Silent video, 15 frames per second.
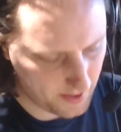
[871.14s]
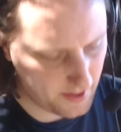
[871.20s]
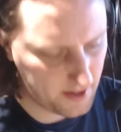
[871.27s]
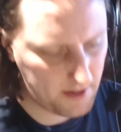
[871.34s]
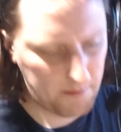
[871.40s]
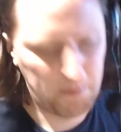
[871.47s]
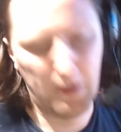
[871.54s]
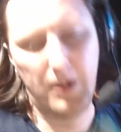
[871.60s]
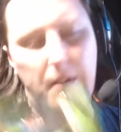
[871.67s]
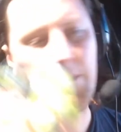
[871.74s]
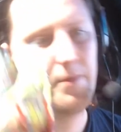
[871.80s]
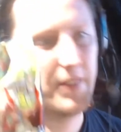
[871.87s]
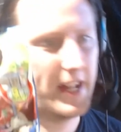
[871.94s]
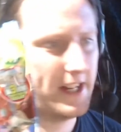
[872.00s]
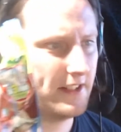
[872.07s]
But
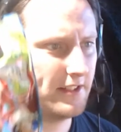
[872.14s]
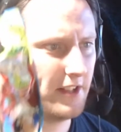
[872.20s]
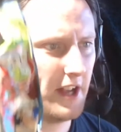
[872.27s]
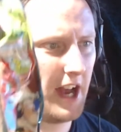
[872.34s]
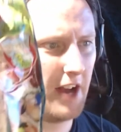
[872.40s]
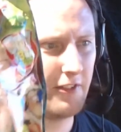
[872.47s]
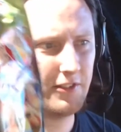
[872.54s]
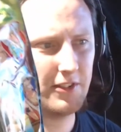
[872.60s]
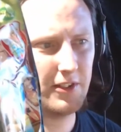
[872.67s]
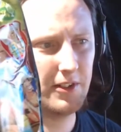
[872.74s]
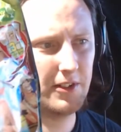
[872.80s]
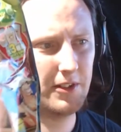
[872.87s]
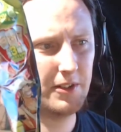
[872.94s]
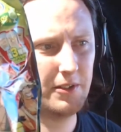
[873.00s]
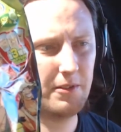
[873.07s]
this you have
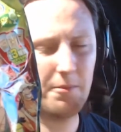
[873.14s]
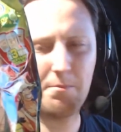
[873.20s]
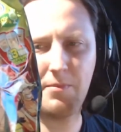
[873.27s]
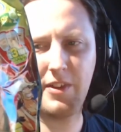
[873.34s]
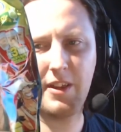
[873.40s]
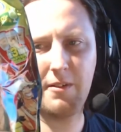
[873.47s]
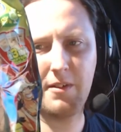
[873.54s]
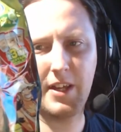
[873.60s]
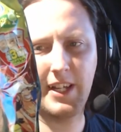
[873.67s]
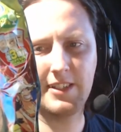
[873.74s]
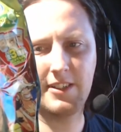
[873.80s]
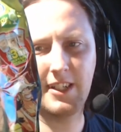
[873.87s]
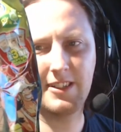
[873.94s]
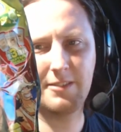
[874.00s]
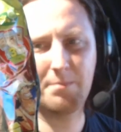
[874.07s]
to,
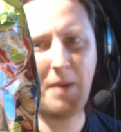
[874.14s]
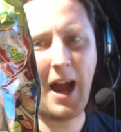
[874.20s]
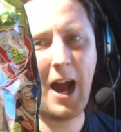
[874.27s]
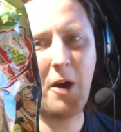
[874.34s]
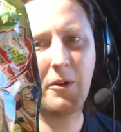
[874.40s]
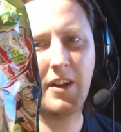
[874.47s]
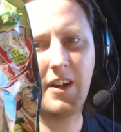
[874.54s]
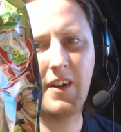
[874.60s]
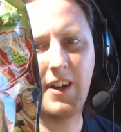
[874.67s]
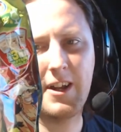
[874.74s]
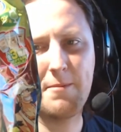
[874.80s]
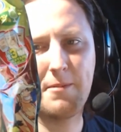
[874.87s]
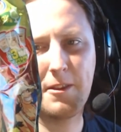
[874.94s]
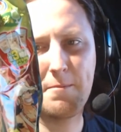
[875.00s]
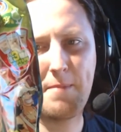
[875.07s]
it's powder, and you put
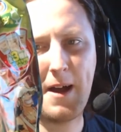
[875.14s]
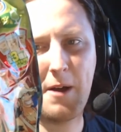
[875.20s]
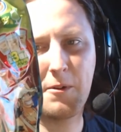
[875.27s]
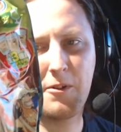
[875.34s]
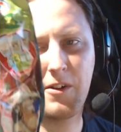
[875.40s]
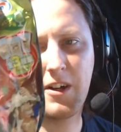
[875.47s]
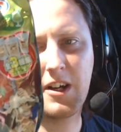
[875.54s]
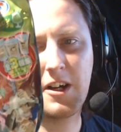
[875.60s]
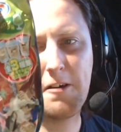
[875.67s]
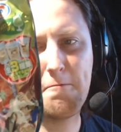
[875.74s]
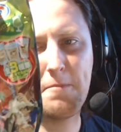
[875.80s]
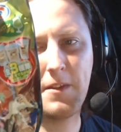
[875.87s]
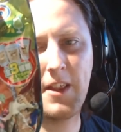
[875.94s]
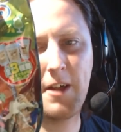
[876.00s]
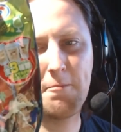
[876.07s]
the powder in a cup and
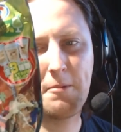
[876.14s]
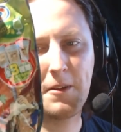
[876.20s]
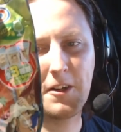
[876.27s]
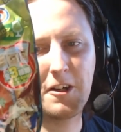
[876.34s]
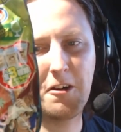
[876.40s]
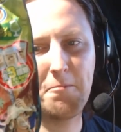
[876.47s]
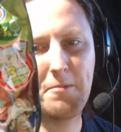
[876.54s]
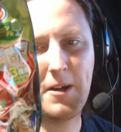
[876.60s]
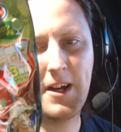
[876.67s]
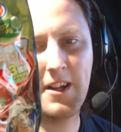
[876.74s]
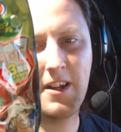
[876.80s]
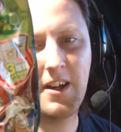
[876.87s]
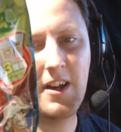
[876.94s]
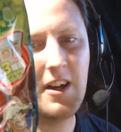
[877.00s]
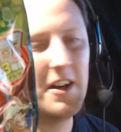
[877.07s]
then put the cup in
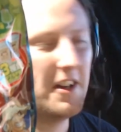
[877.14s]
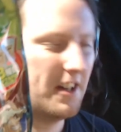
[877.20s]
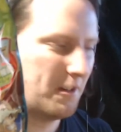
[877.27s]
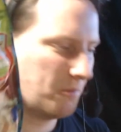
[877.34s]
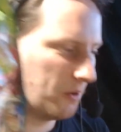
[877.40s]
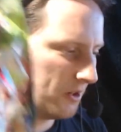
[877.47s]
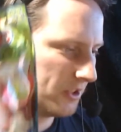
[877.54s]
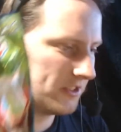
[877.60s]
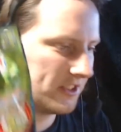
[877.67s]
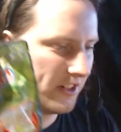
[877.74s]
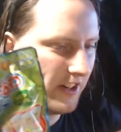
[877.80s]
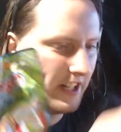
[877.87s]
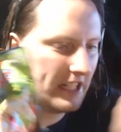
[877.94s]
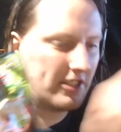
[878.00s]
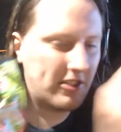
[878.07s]
water and you
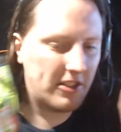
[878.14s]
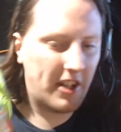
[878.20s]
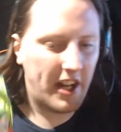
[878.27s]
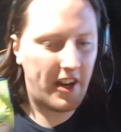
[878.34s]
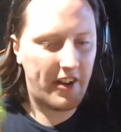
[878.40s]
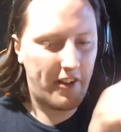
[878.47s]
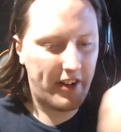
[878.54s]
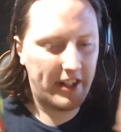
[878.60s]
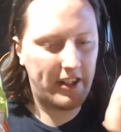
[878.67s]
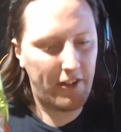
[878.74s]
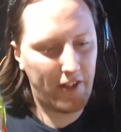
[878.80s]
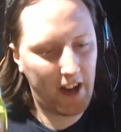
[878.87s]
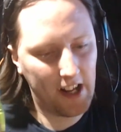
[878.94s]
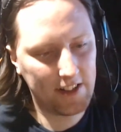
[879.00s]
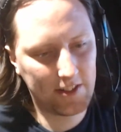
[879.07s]
stir it really
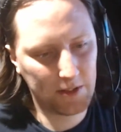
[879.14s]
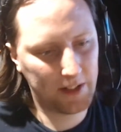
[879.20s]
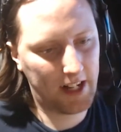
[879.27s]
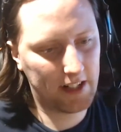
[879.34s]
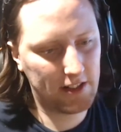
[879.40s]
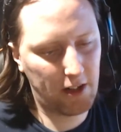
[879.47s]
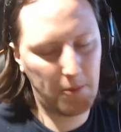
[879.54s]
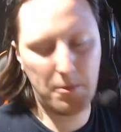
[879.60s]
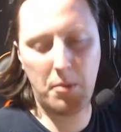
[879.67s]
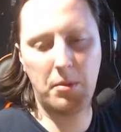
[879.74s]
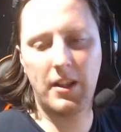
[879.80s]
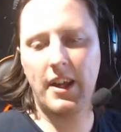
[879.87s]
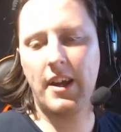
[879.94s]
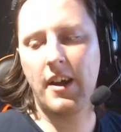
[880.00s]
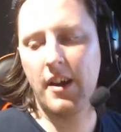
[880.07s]
fast so it gets all bubbly.
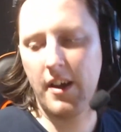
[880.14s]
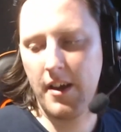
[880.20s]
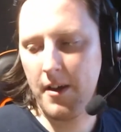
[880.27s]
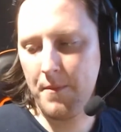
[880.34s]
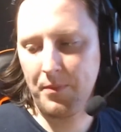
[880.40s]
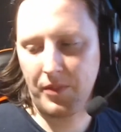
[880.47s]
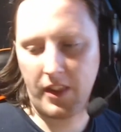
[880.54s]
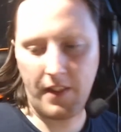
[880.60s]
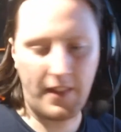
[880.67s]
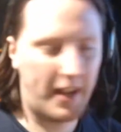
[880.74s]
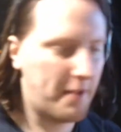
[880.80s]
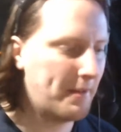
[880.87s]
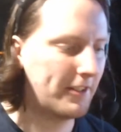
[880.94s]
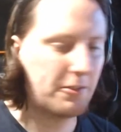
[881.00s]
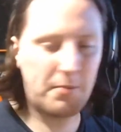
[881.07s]
And then you're
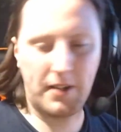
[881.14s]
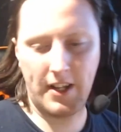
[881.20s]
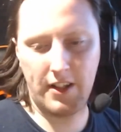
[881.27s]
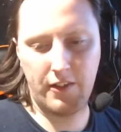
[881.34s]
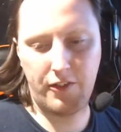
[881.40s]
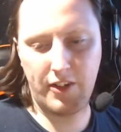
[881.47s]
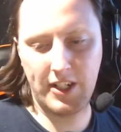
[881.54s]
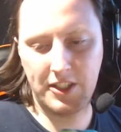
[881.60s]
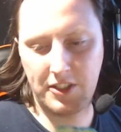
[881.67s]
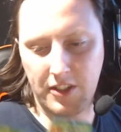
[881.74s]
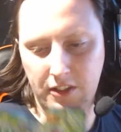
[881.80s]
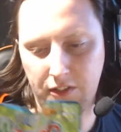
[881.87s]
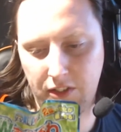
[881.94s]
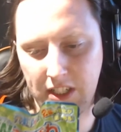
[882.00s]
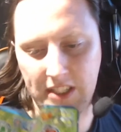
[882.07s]
meant to put it in the fridge or the
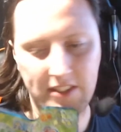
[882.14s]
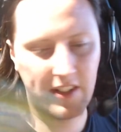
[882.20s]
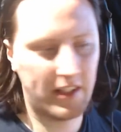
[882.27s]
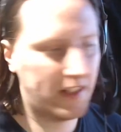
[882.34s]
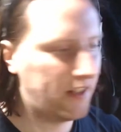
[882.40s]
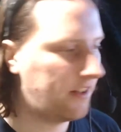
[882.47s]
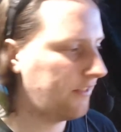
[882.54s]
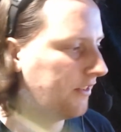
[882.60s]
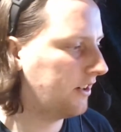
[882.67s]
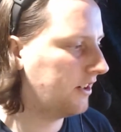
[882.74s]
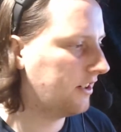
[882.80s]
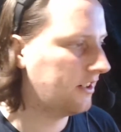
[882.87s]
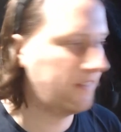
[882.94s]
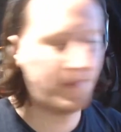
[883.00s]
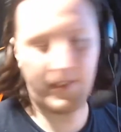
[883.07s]
freezer for
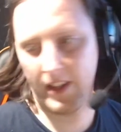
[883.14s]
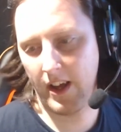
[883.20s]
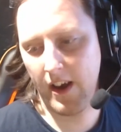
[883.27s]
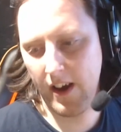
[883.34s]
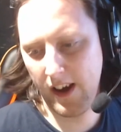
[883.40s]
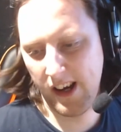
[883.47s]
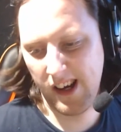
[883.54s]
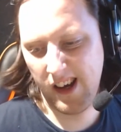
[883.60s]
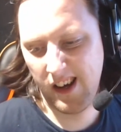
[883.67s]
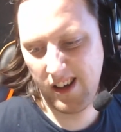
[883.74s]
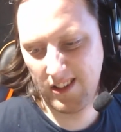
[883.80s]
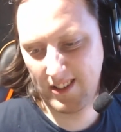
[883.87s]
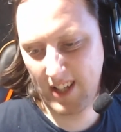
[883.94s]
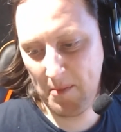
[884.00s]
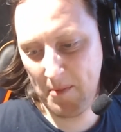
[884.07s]

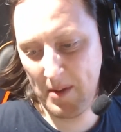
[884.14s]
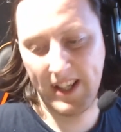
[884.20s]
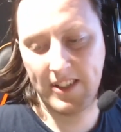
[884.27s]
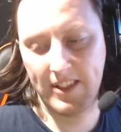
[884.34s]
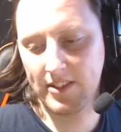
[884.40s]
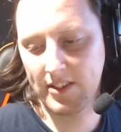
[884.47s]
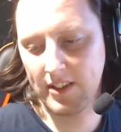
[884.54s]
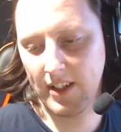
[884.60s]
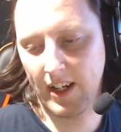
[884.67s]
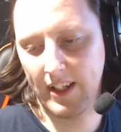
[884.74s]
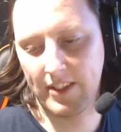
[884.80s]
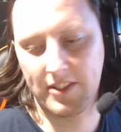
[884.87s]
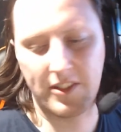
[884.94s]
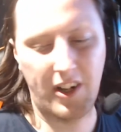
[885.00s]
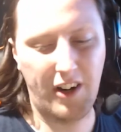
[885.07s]
10 minutes and it
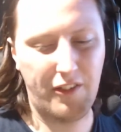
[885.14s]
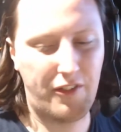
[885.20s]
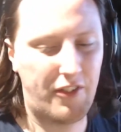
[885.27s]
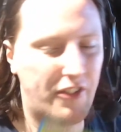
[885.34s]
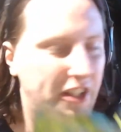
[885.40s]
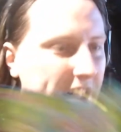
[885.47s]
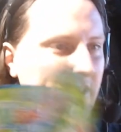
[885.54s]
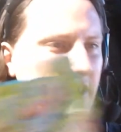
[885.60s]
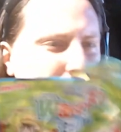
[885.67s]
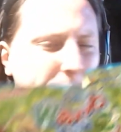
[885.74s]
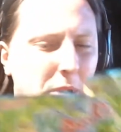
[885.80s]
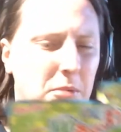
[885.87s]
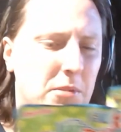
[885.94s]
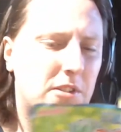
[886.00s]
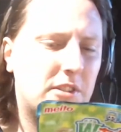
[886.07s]
sort of freezes
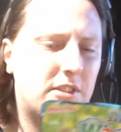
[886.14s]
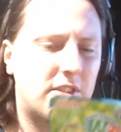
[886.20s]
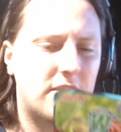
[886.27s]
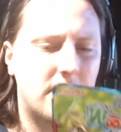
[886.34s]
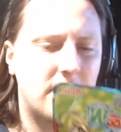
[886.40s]
bubbles.